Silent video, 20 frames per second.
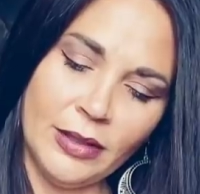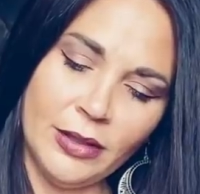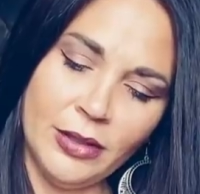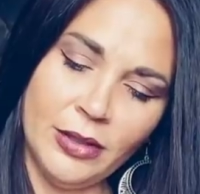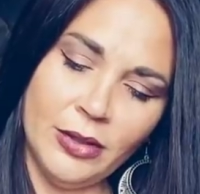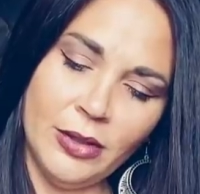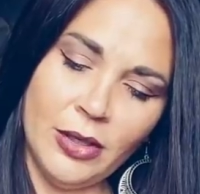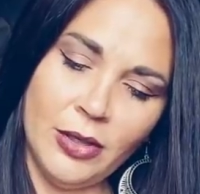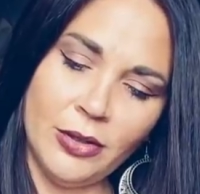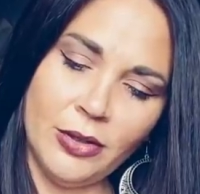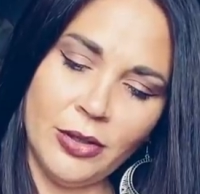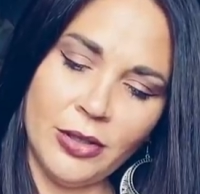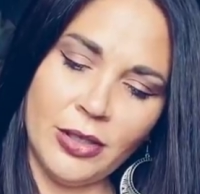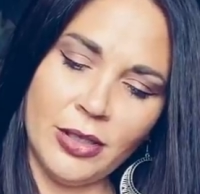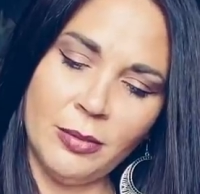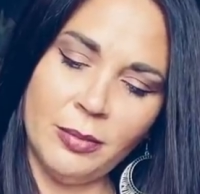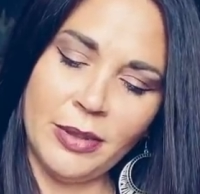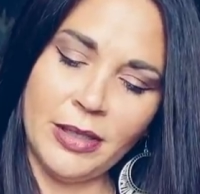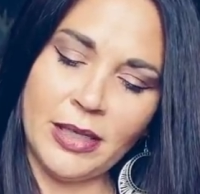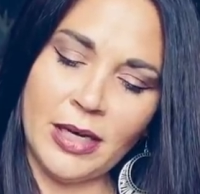you know, you're going
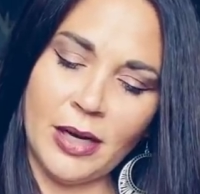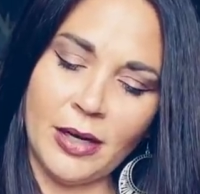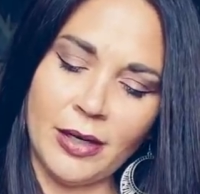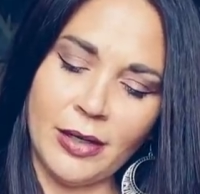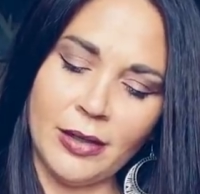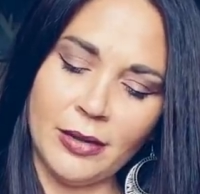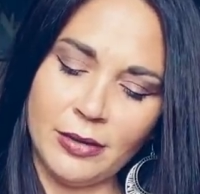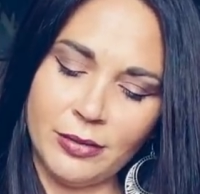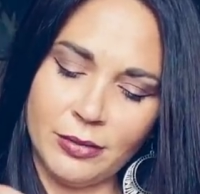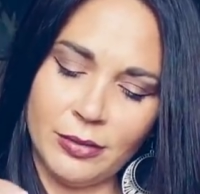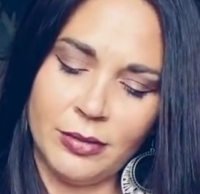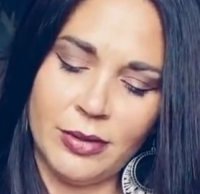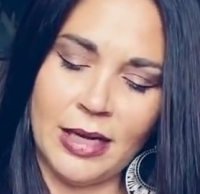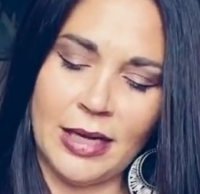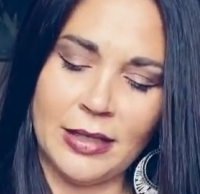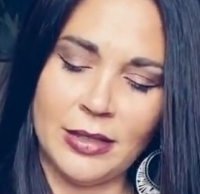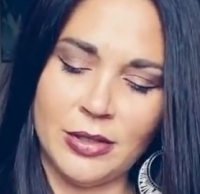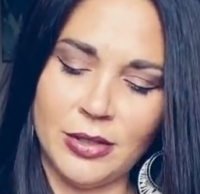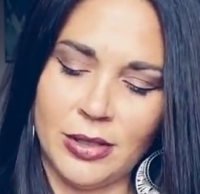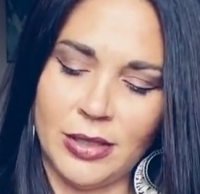to be cutting through
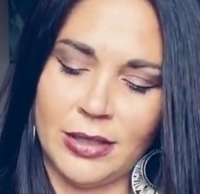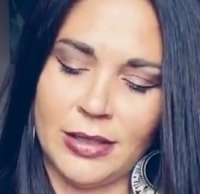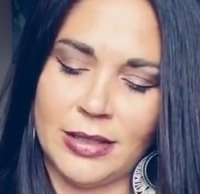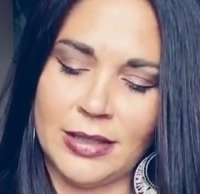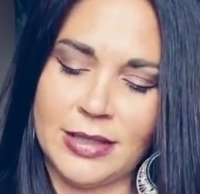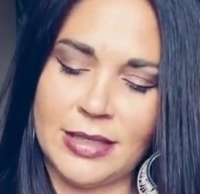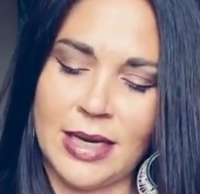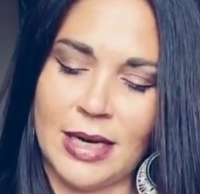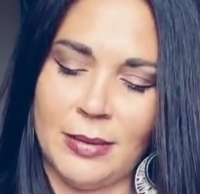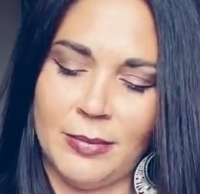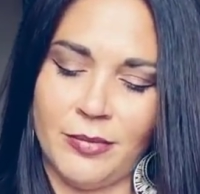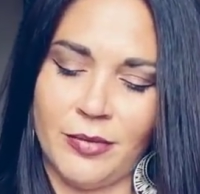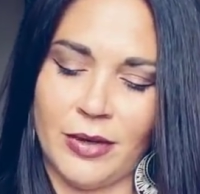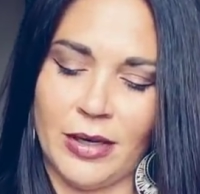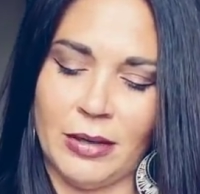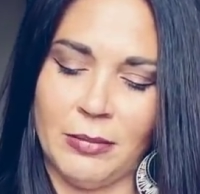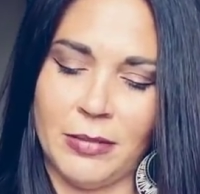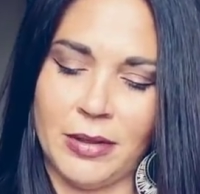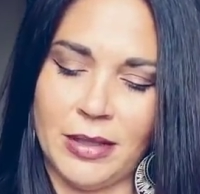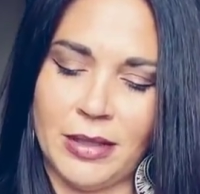that during this time
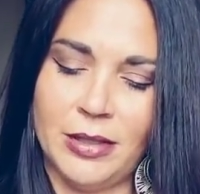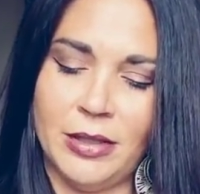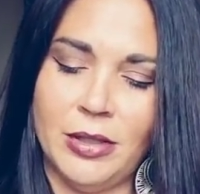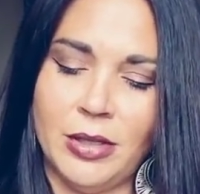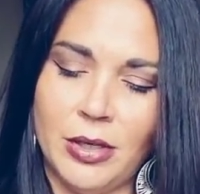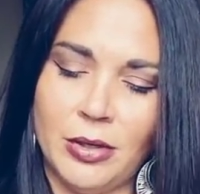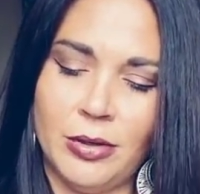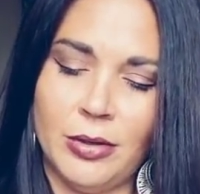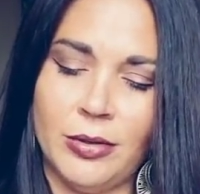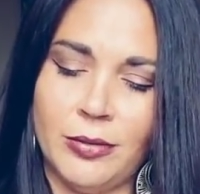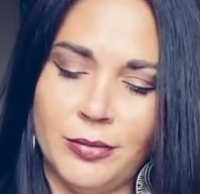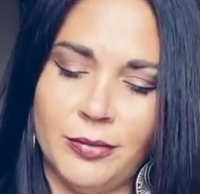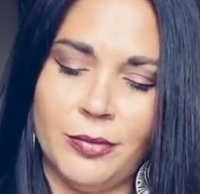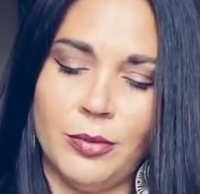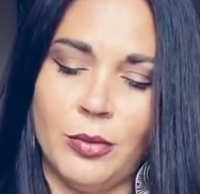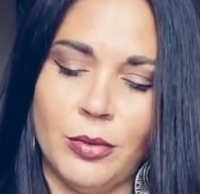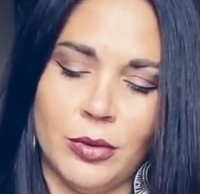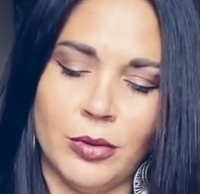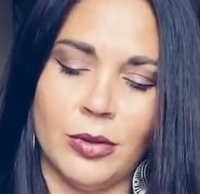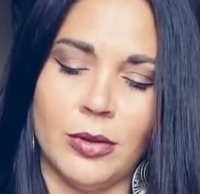frame. And then you go to the
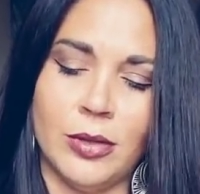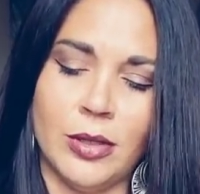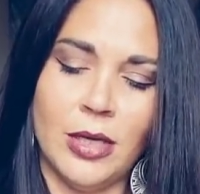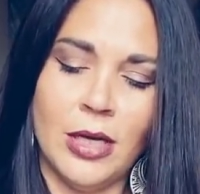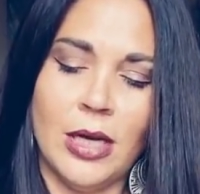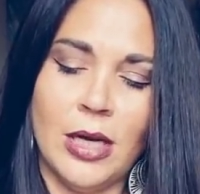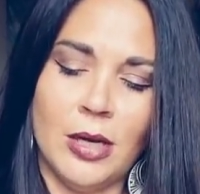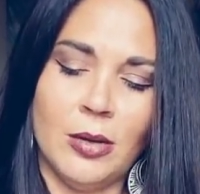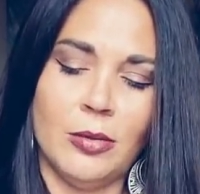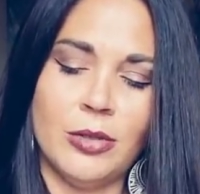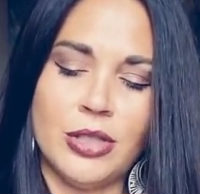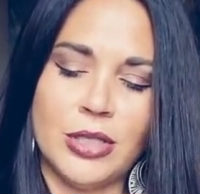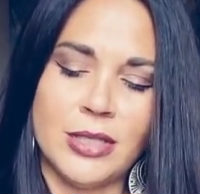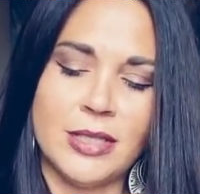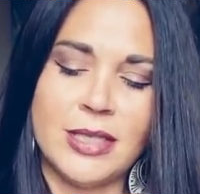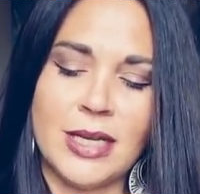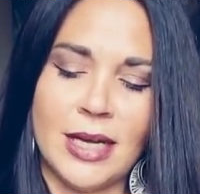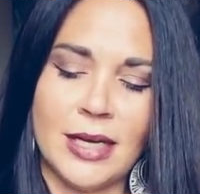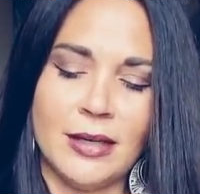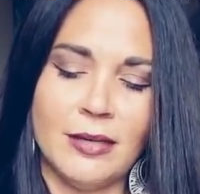Fool, which
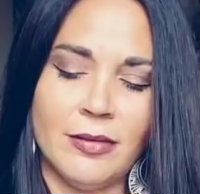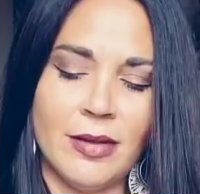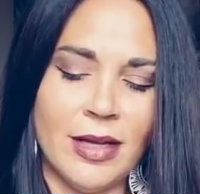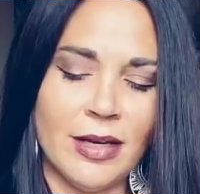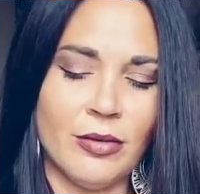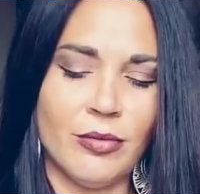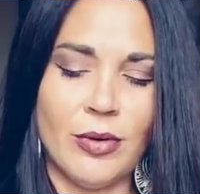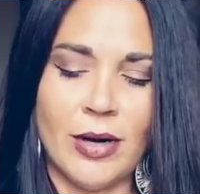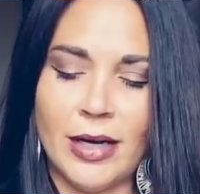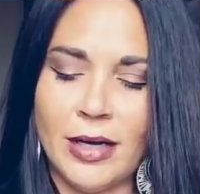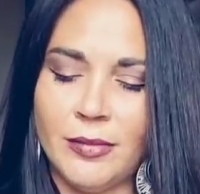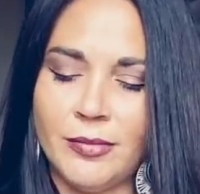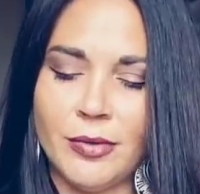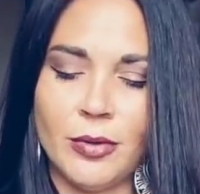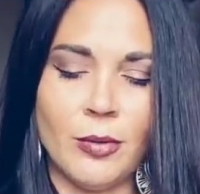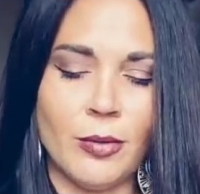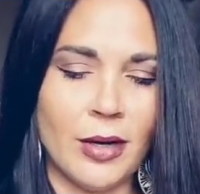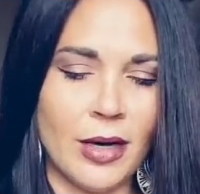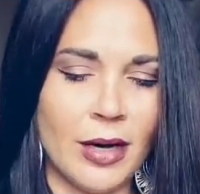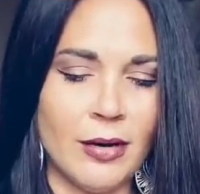is kind of like ready
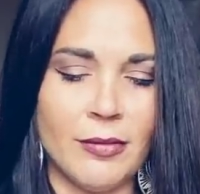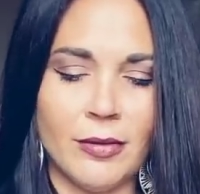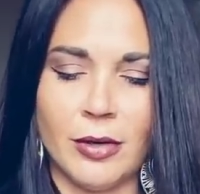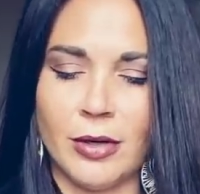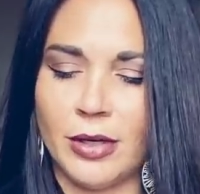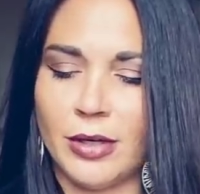for whatever.